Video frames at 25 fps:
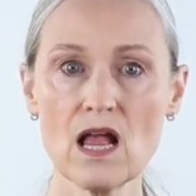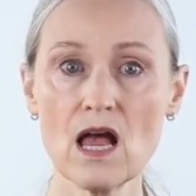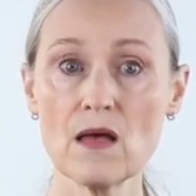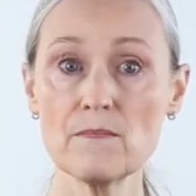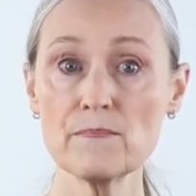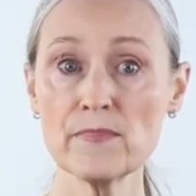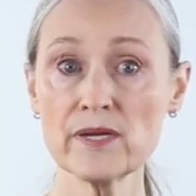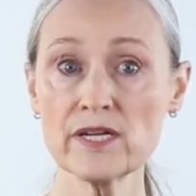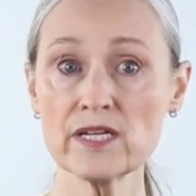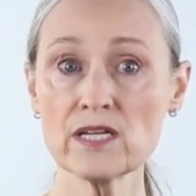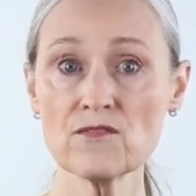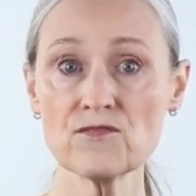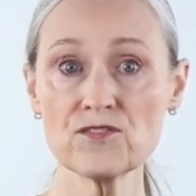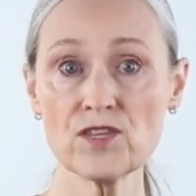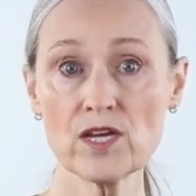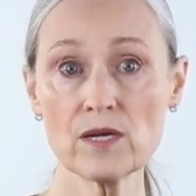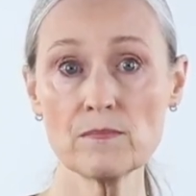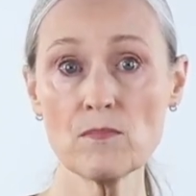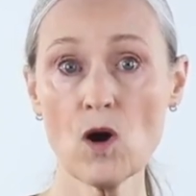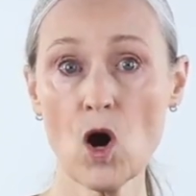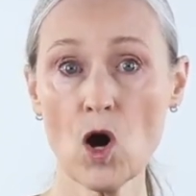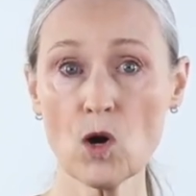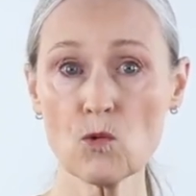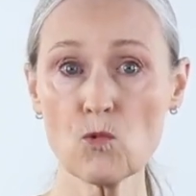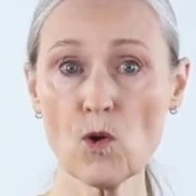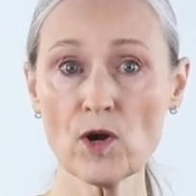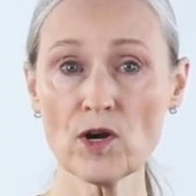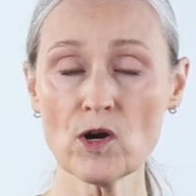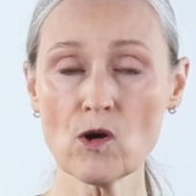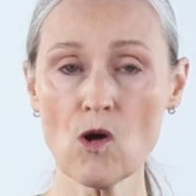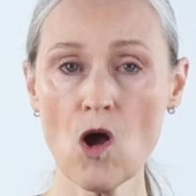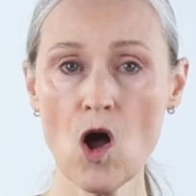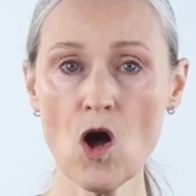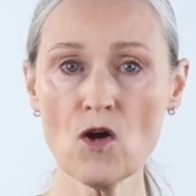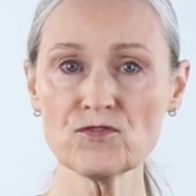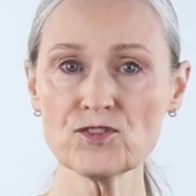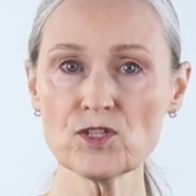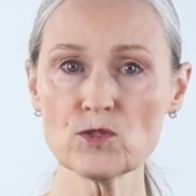Many of them are what are
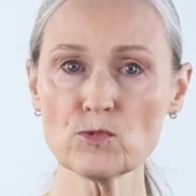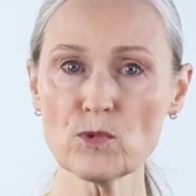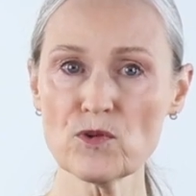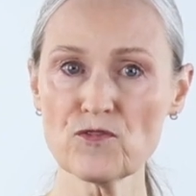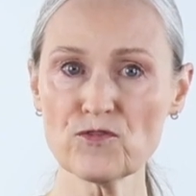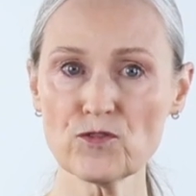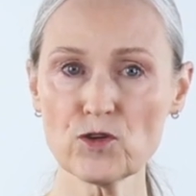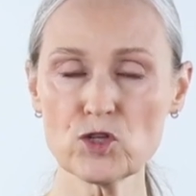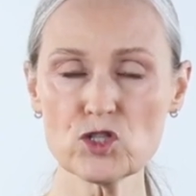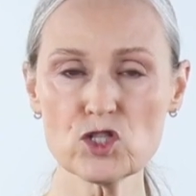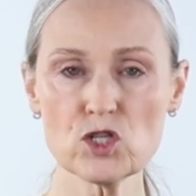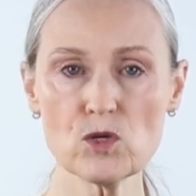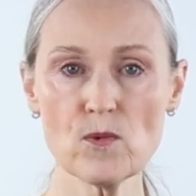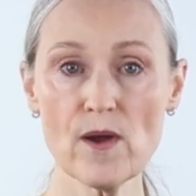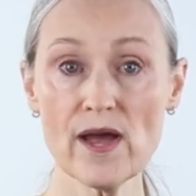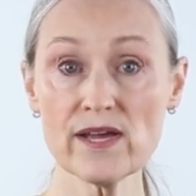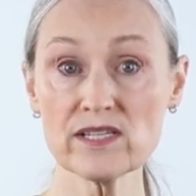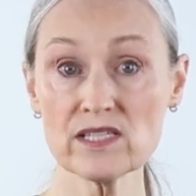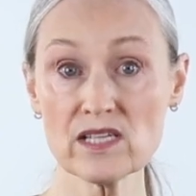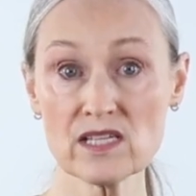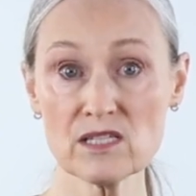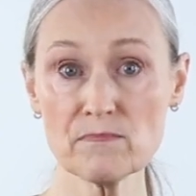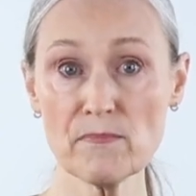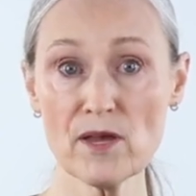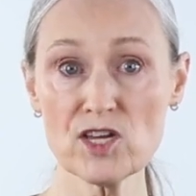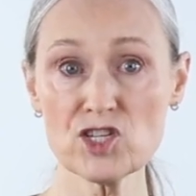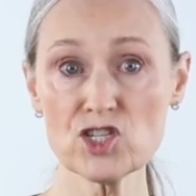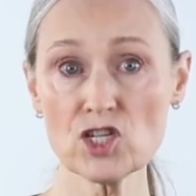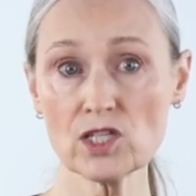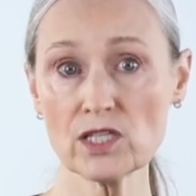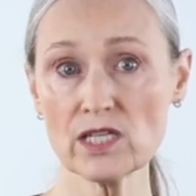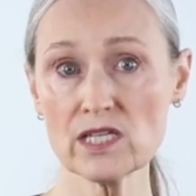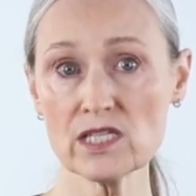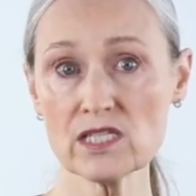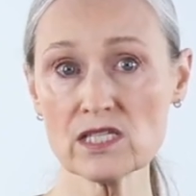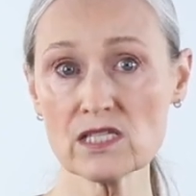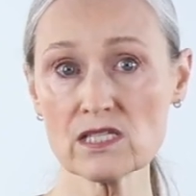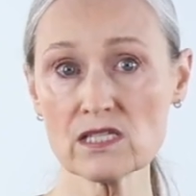often referred to as
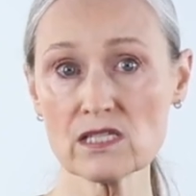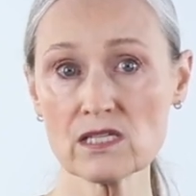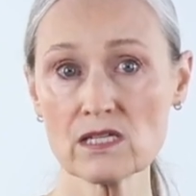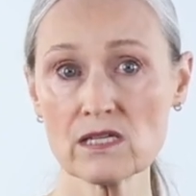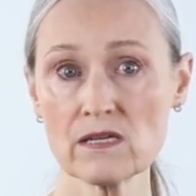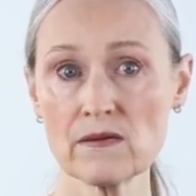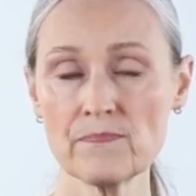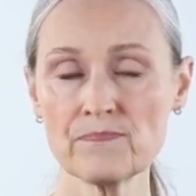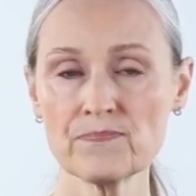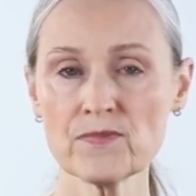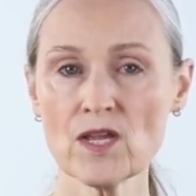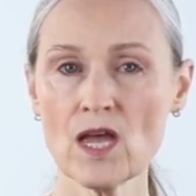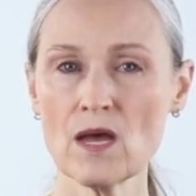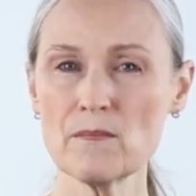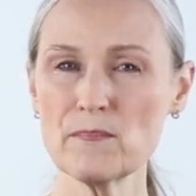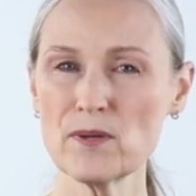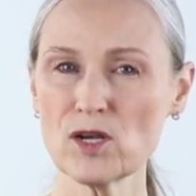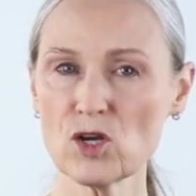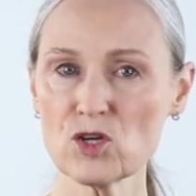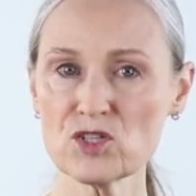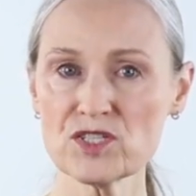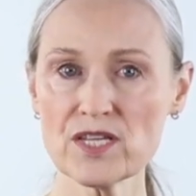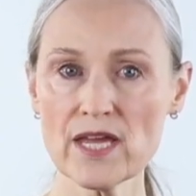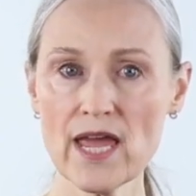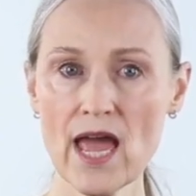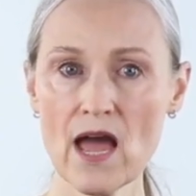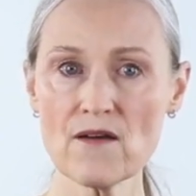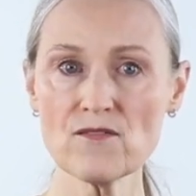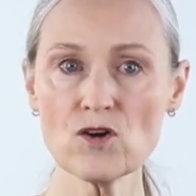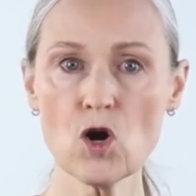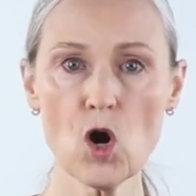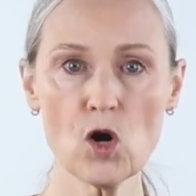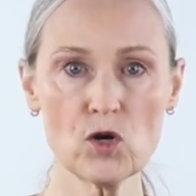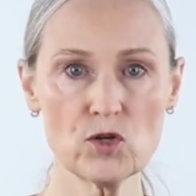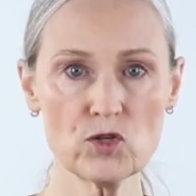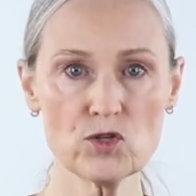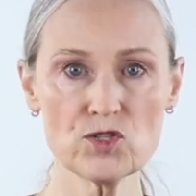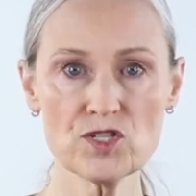specialists because they have a
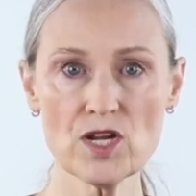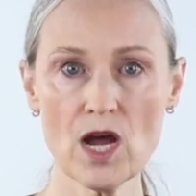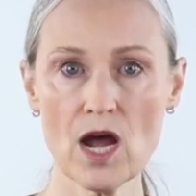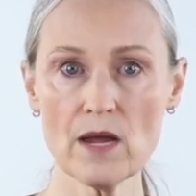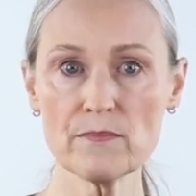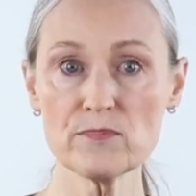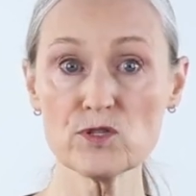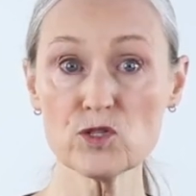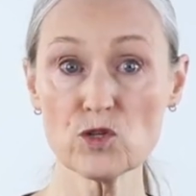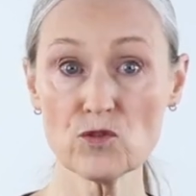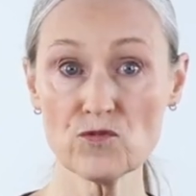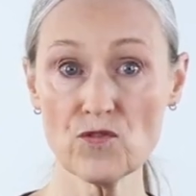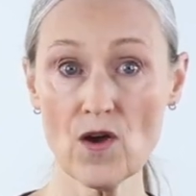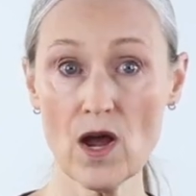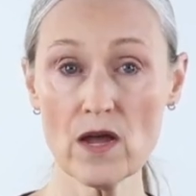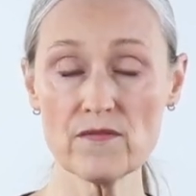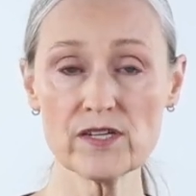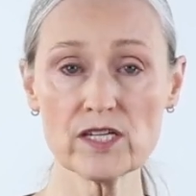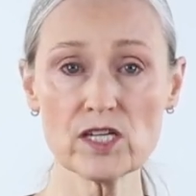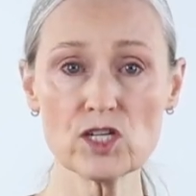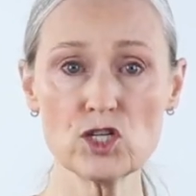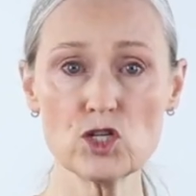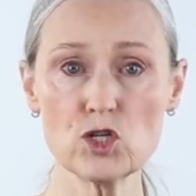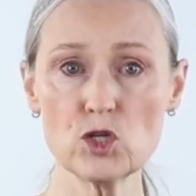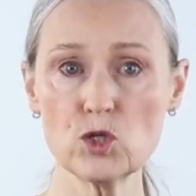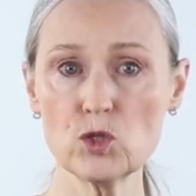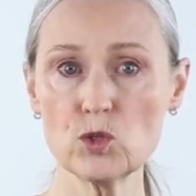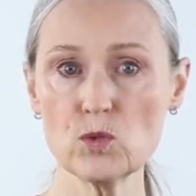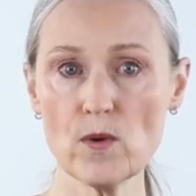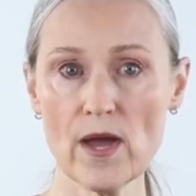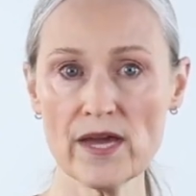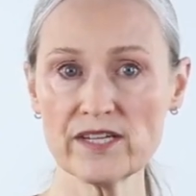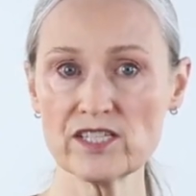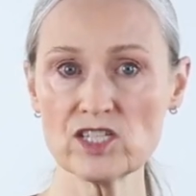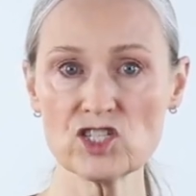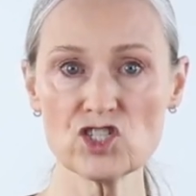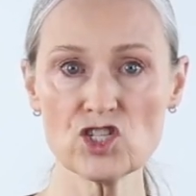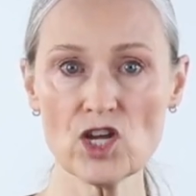harder time surviving in new
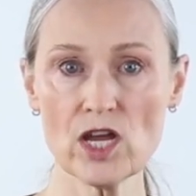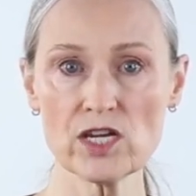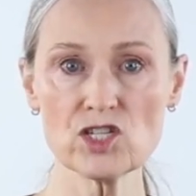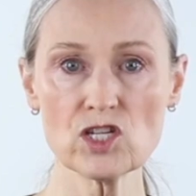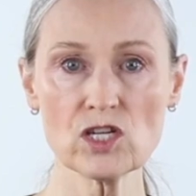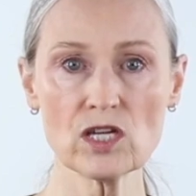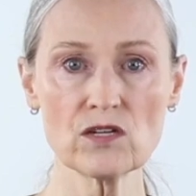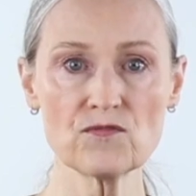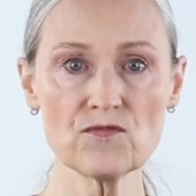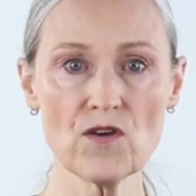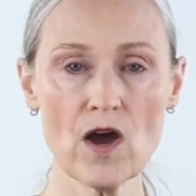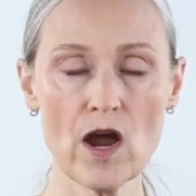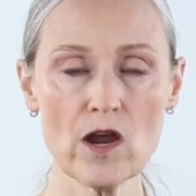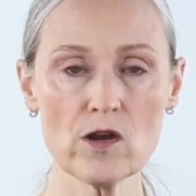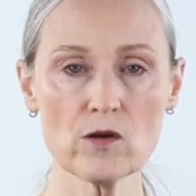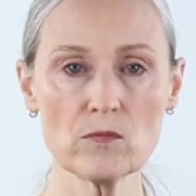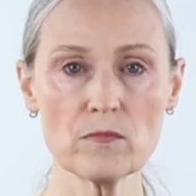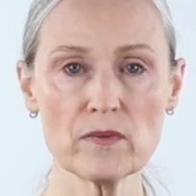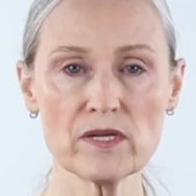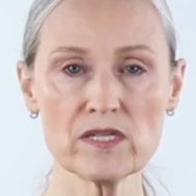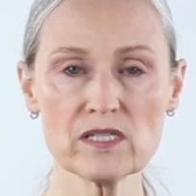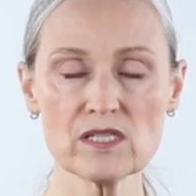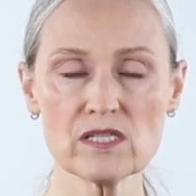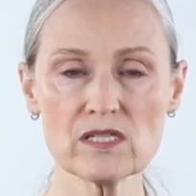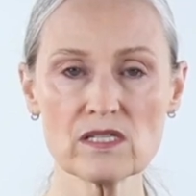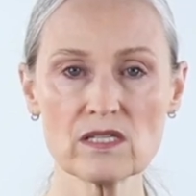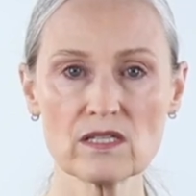and changing environments.